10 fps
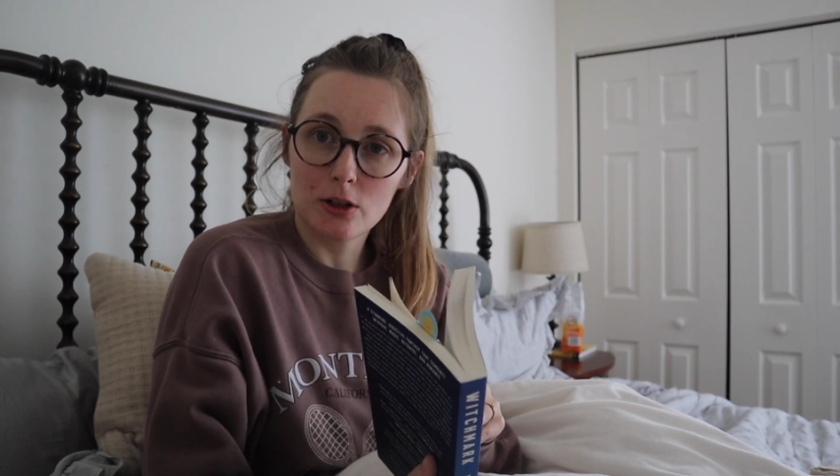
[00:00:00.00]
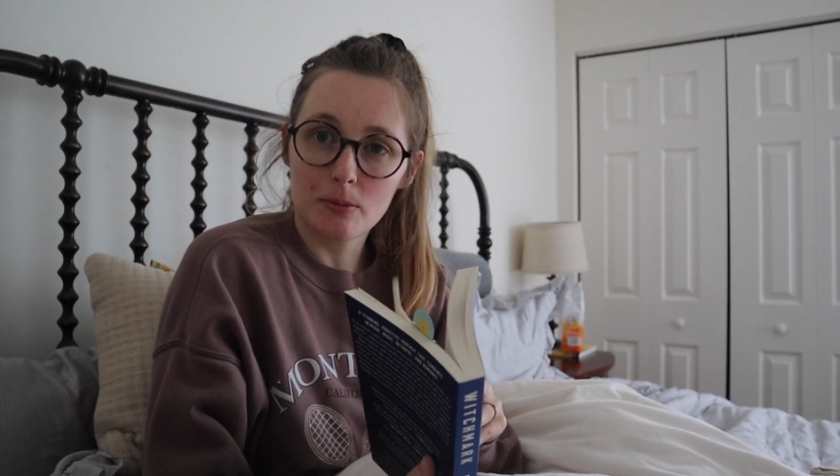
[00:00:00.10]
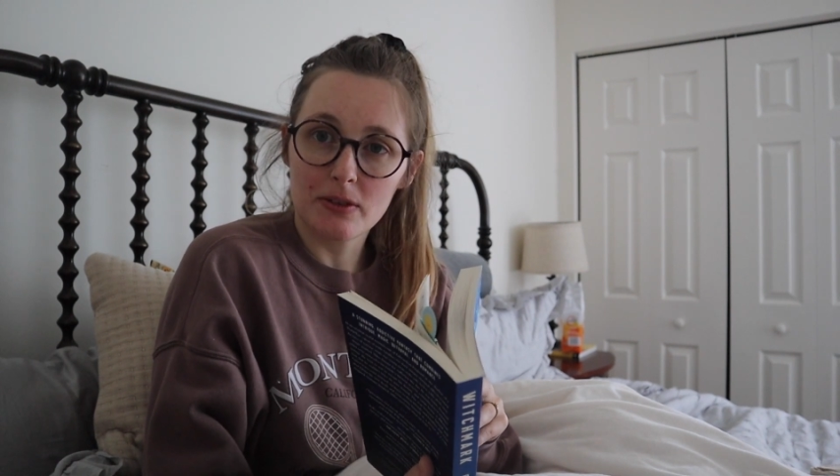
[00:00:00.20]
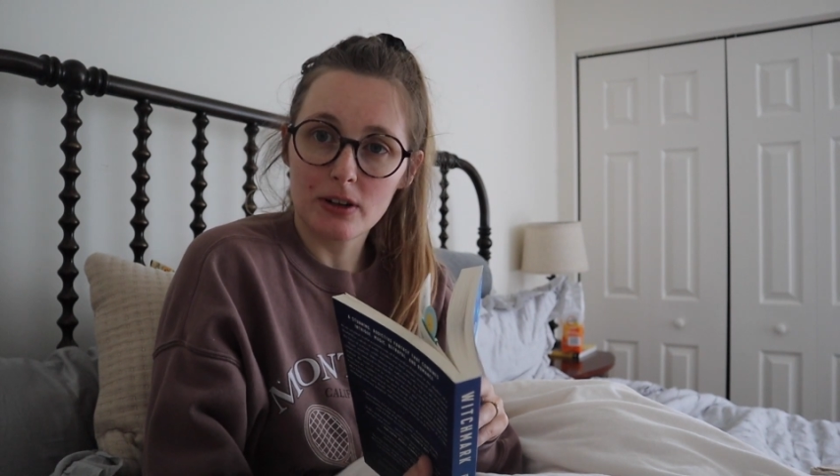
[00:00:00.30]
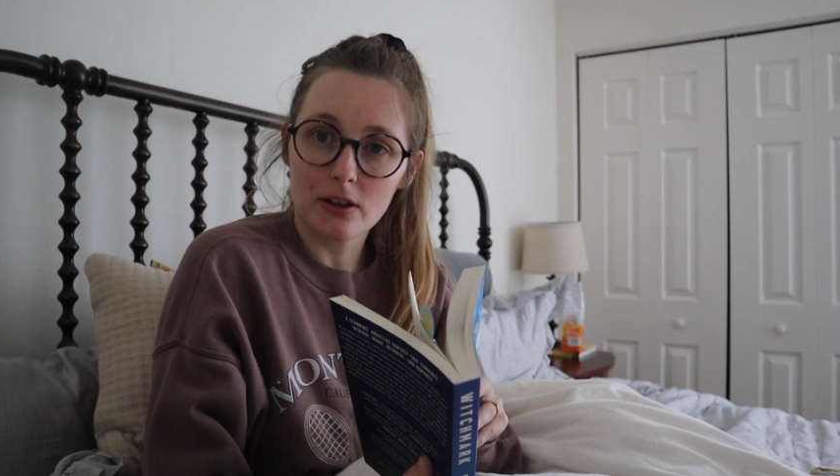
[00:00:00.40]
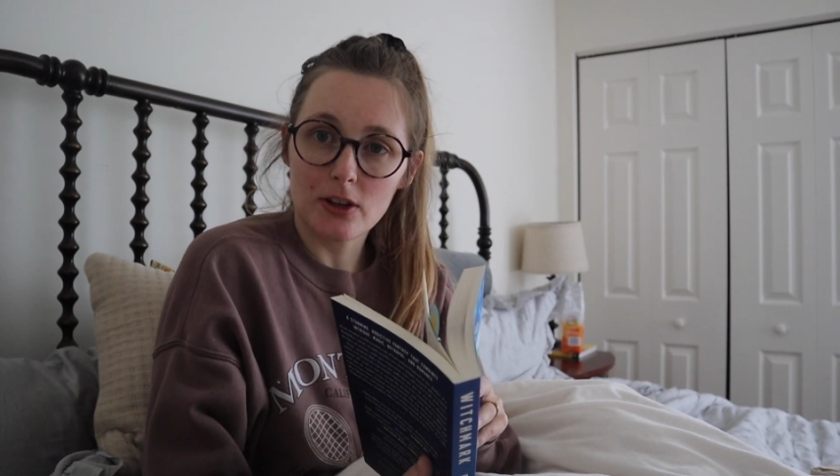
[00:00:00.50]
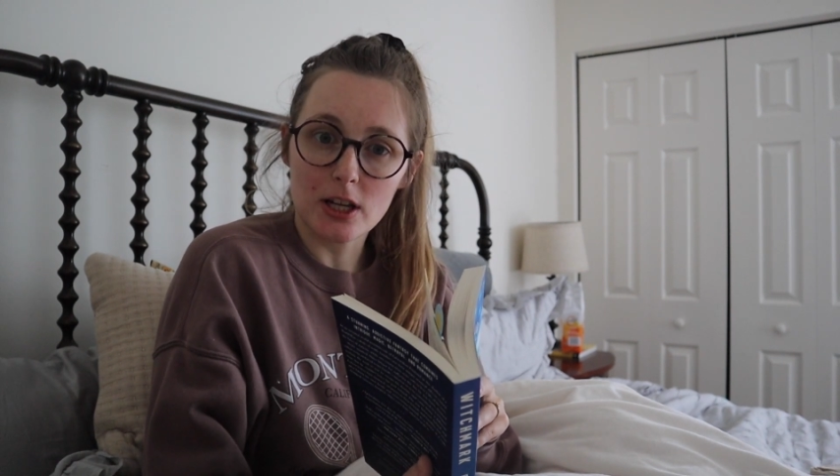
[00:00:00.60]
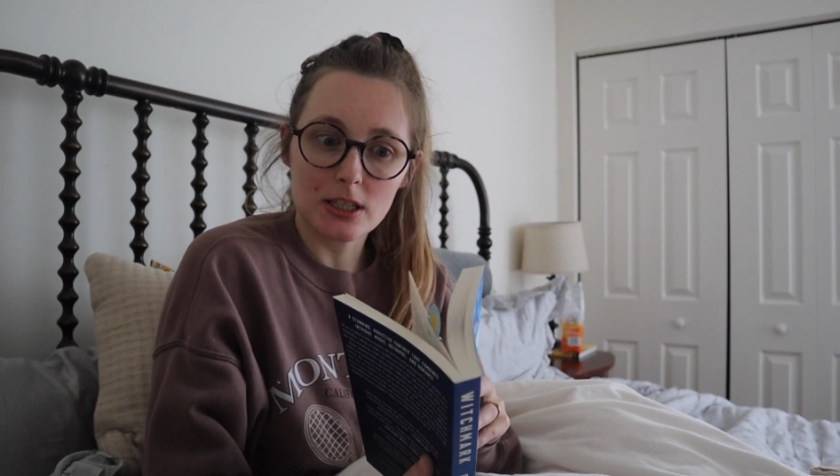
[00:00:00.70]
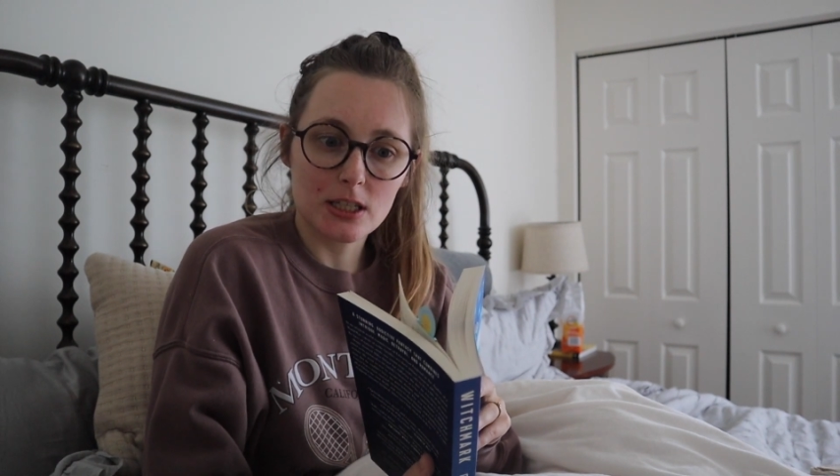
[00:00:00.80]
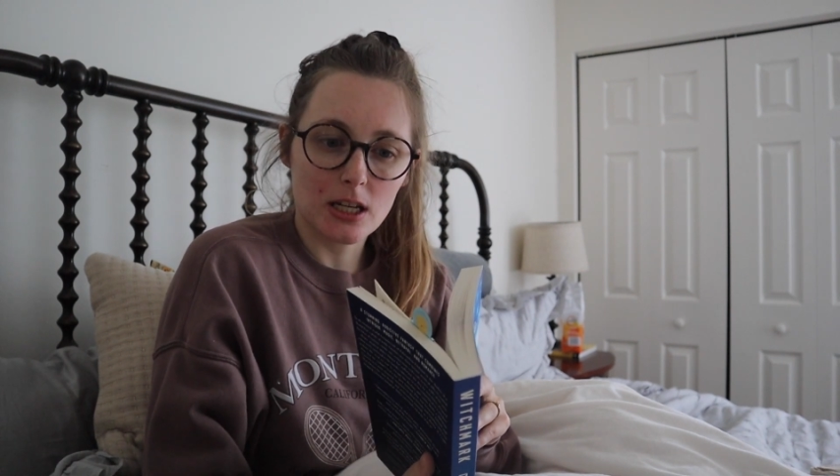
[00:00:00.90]
you know my final
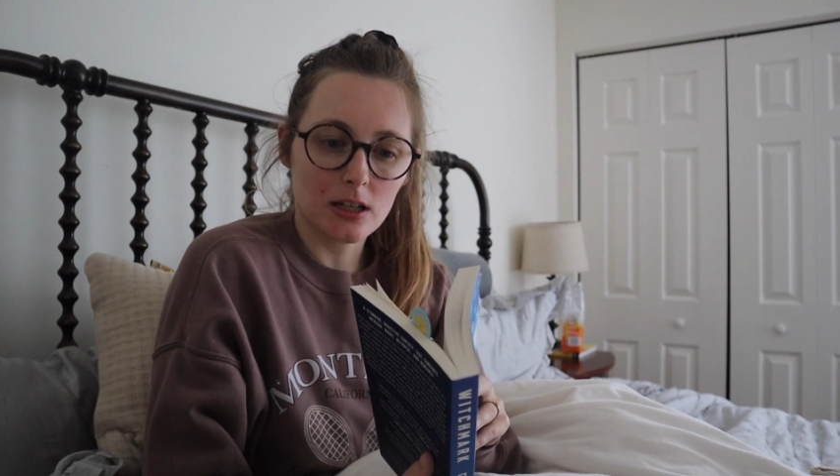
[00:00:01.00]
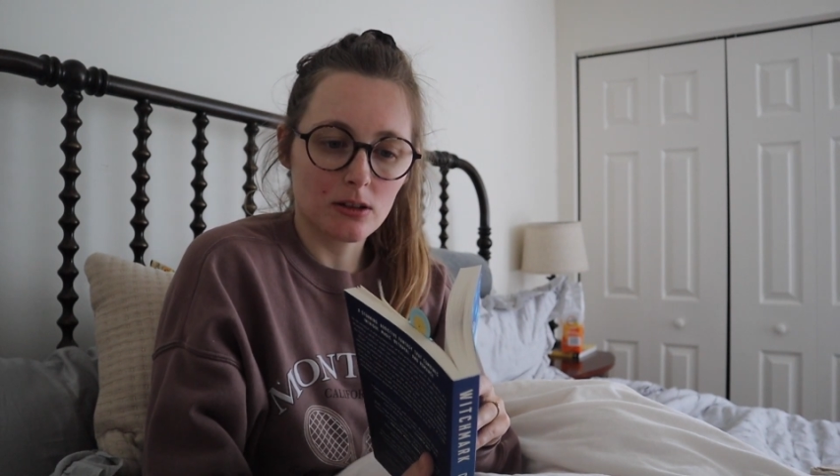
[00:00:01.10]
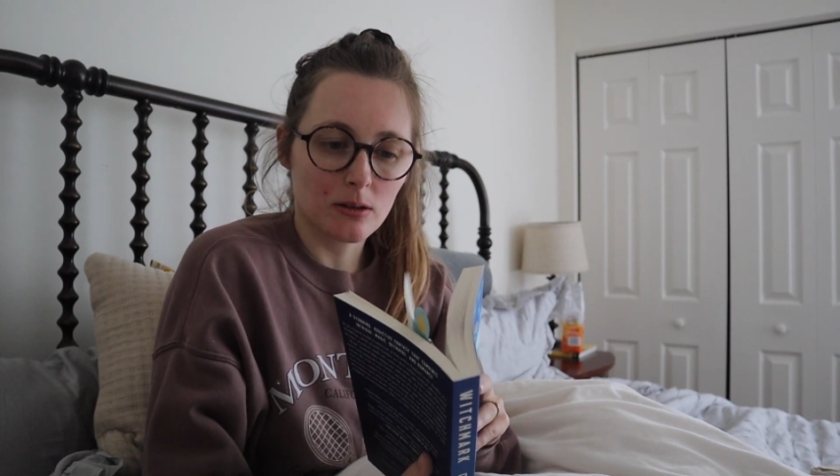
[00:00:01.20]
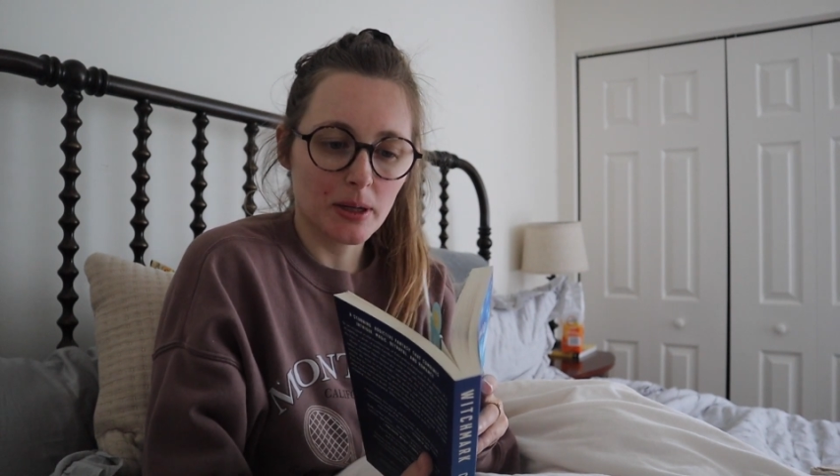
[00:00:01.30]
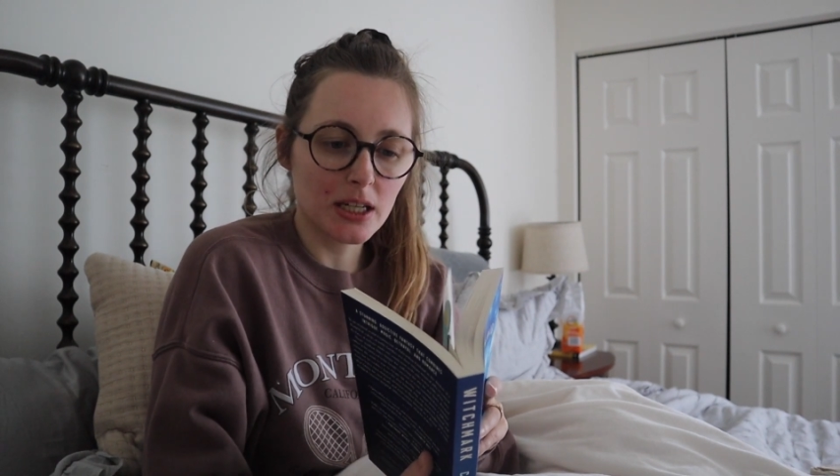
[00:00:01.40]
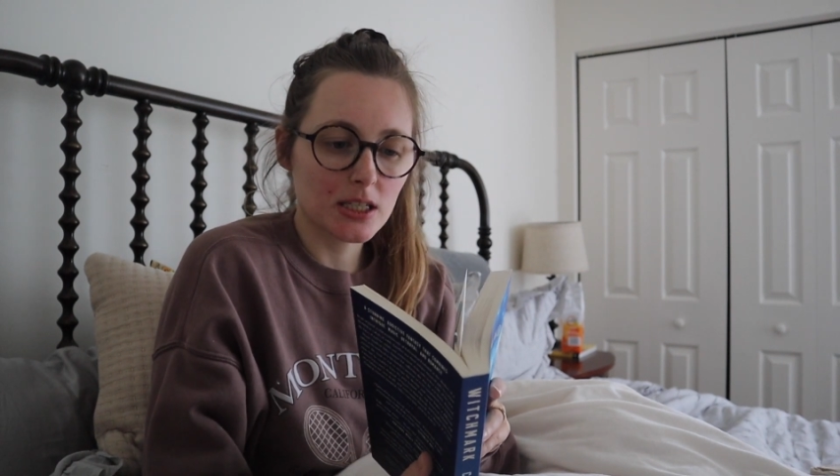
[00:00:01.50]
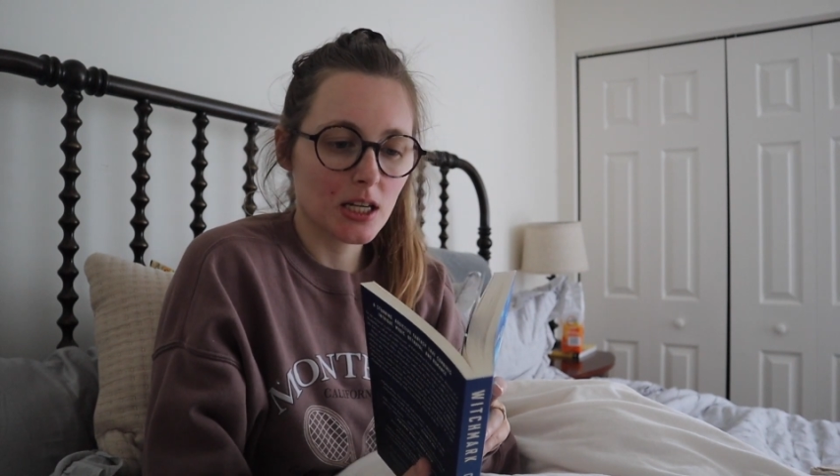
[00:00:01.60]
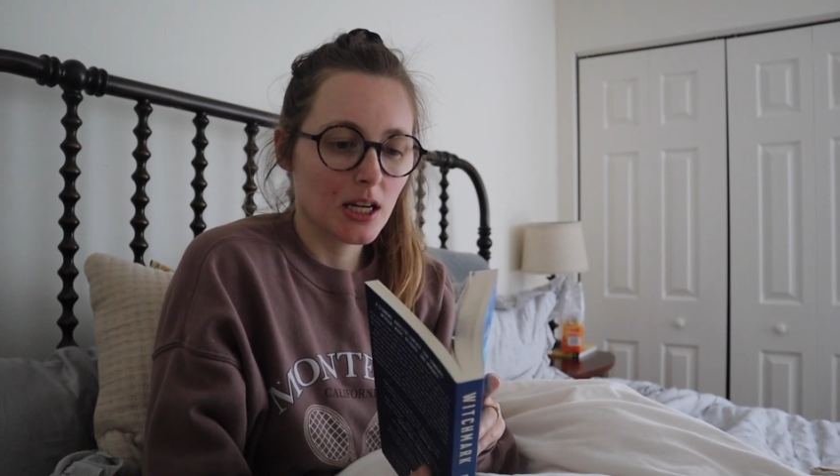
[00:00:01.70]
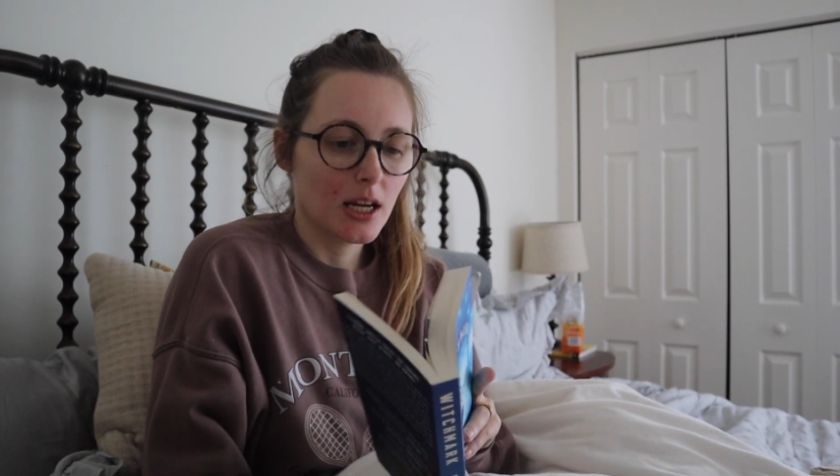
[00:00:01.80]
thoughts in a little bit.